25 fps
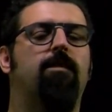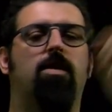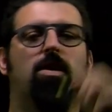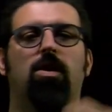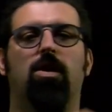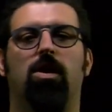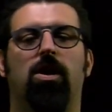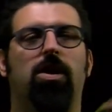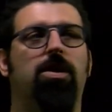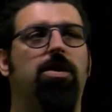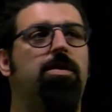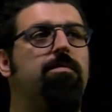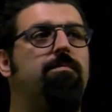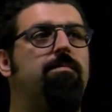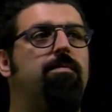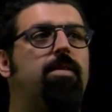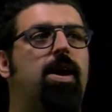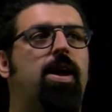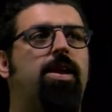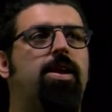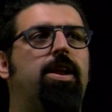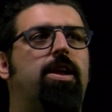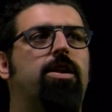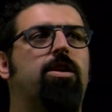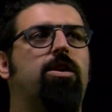a LUN,
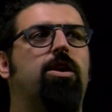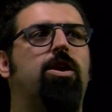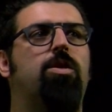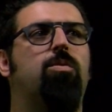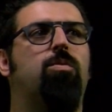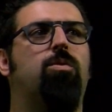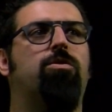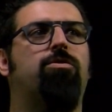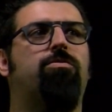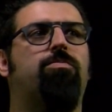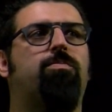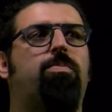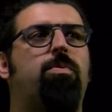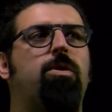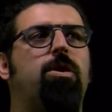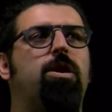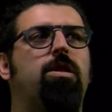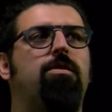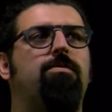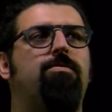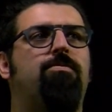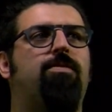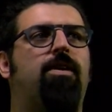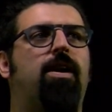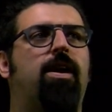and that LUN was
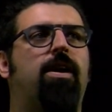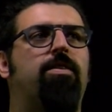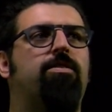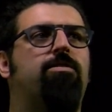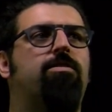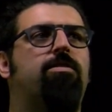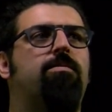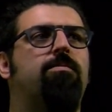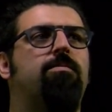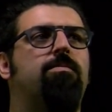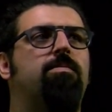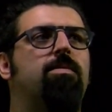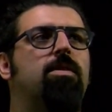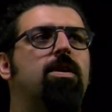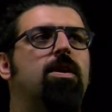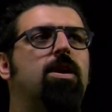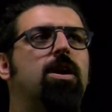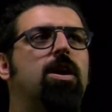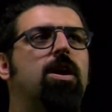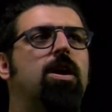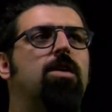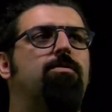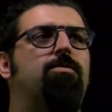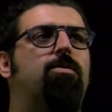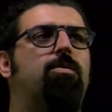predefined,
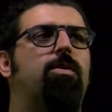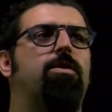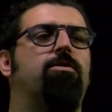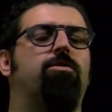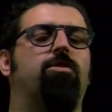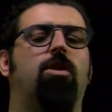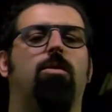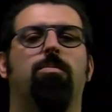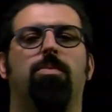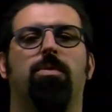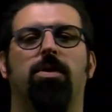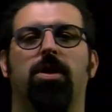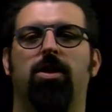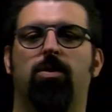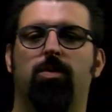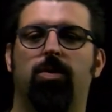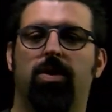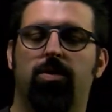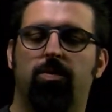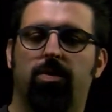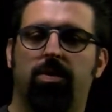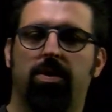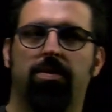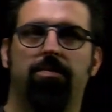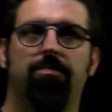for example, in
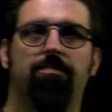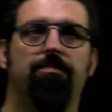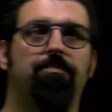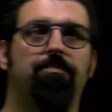RAID one.